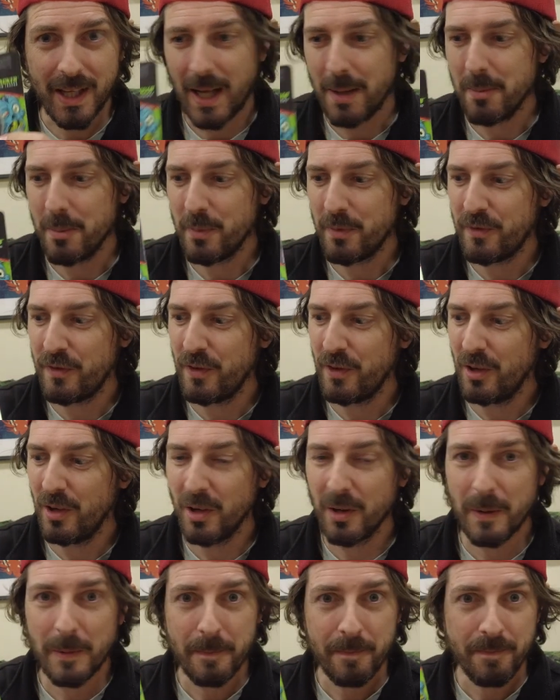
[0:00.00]
lamp
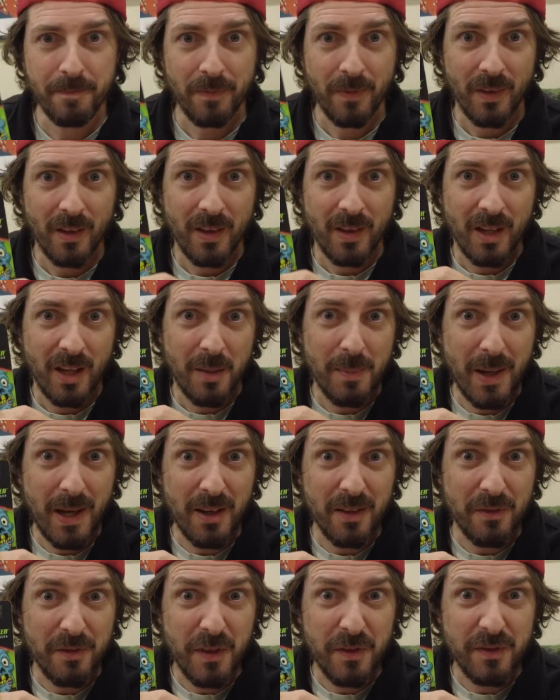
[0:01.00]
for
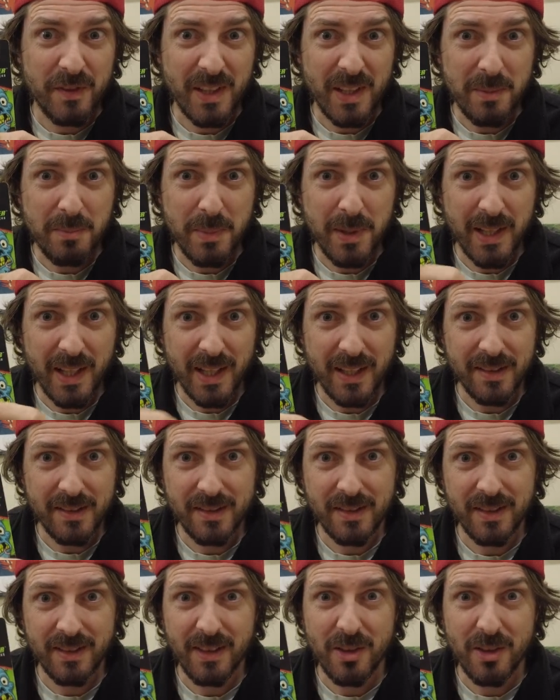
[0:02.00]
about 15 minutes.